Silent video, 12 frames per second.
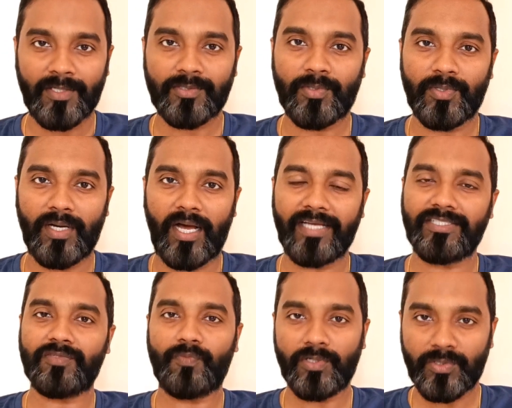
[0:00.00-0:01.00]
So I
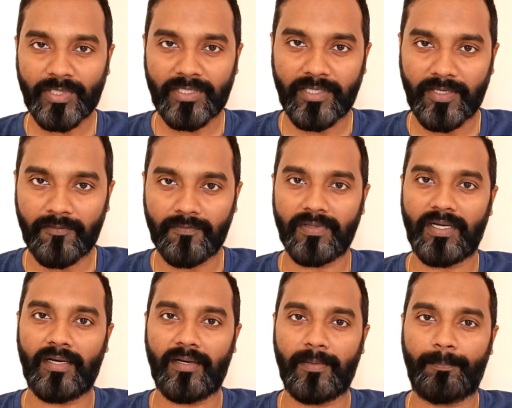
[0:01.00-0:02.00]
just want to give
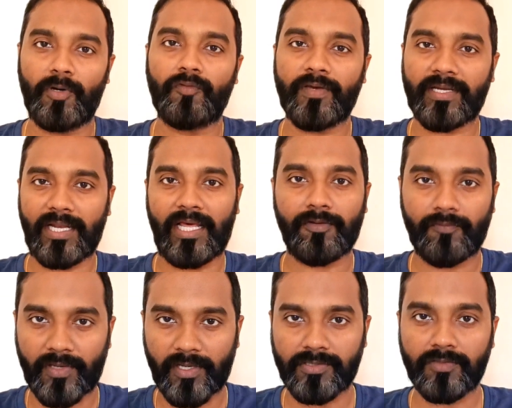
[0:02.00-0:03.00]
a perfect
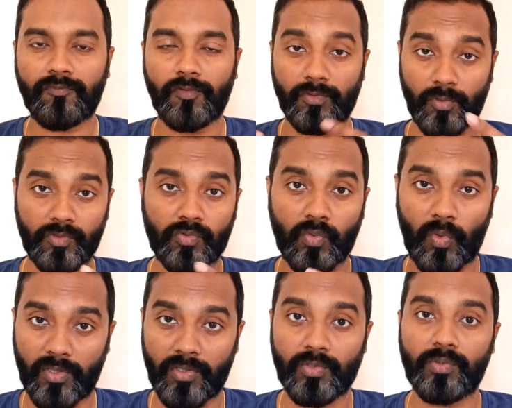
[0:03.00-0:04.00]
clarification for those who
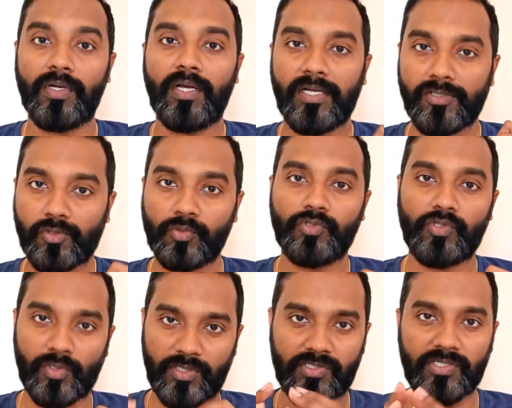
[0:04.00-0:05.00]
wanted to choose
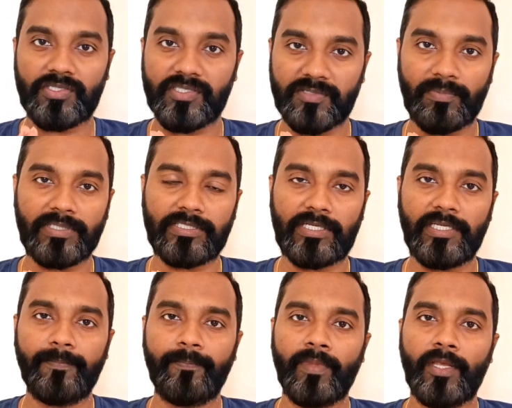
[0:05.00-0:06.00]
your decisions
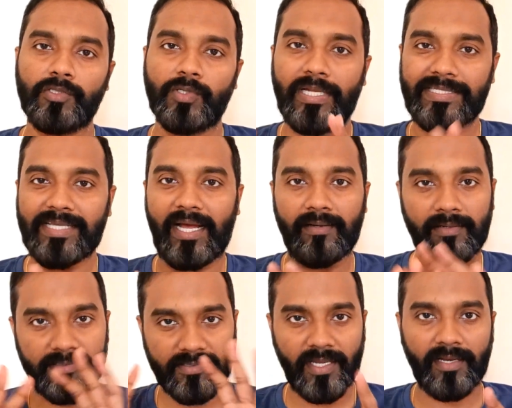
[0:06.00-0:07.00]
basically. So let's
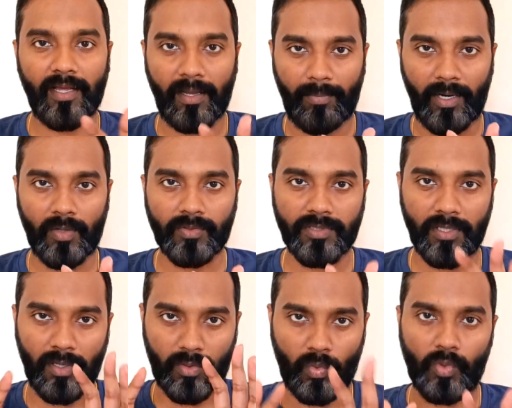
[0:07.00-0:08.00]
understand about
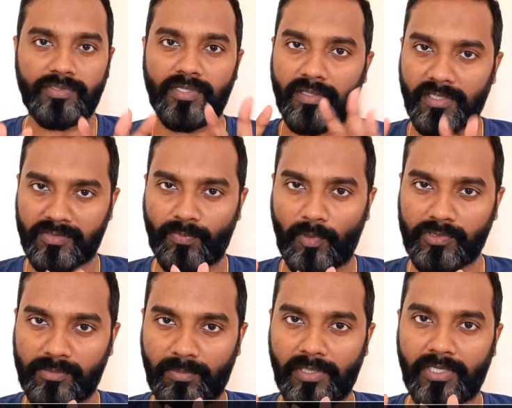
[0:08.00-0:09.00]
the roles and
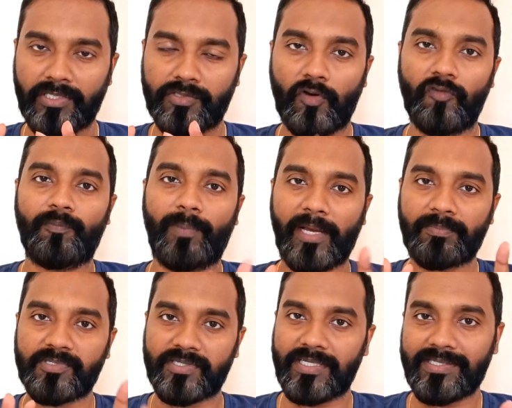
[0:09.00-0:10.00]
responsibilities of
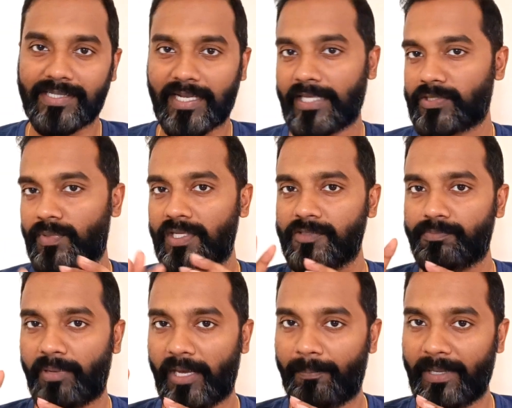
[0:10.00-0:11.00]
pipe stress and as well as
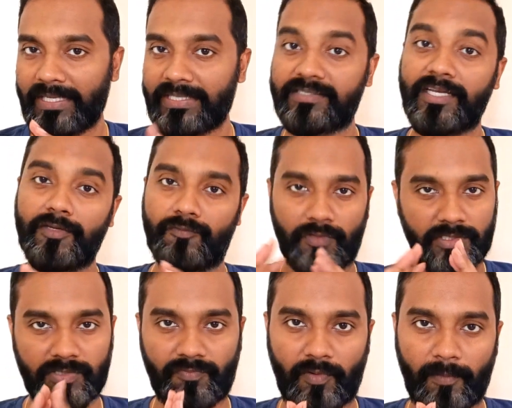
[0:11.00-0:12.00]
piping design
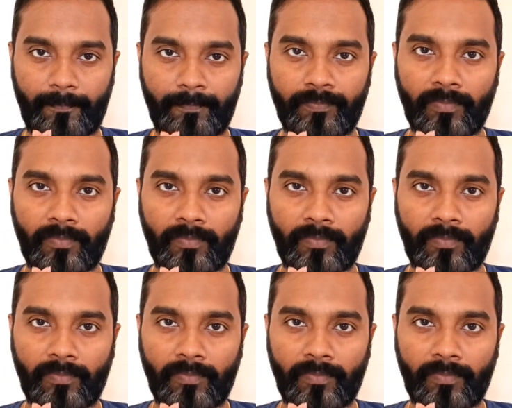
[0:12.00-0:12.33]
first of all.